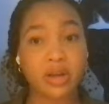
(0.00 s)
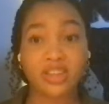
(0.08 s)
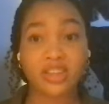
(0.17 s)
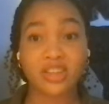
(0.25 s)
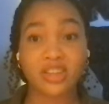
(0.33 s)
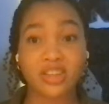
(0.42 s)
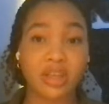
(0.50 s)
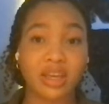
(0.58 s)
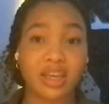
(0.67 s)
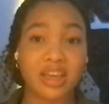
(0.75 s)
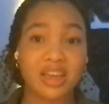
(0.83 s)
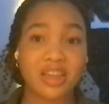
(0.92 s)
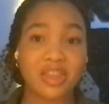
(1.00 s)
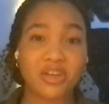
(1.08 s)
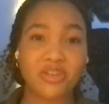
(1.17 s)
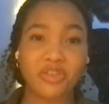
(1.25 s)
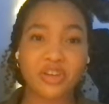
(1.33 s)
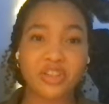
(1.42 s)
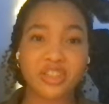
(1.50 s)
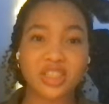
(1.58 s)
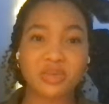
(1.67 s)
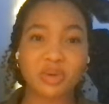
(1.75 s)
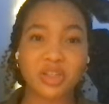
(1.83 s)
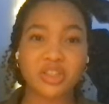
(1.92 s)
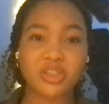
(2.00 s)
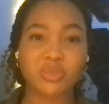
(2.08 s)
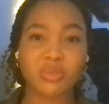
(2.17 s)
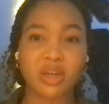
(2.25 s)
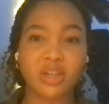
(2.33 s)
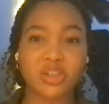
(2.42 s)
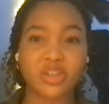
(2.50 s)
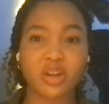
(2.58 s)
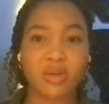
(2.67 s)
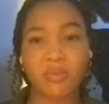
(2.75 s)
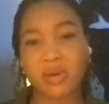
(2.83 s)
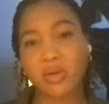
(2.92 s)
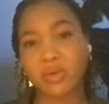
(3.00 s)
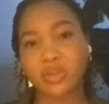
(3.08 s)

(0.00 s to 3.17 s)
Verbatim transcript: the that Jamaica like their first experience in Jamaica shouldn't